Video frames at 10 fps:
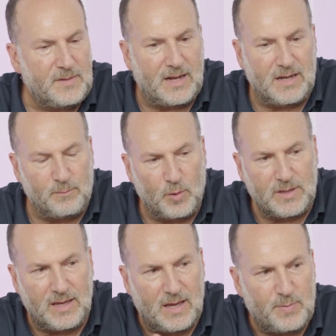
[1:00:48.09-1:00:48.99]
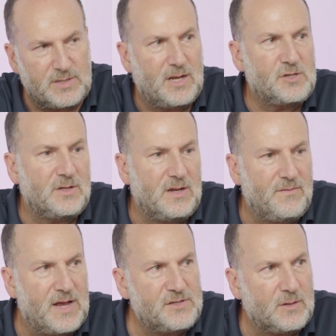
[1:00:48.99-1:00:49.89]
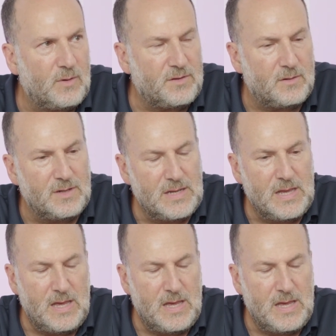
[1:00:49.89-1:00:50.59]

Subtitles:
and I'm looking at potentially investing with you,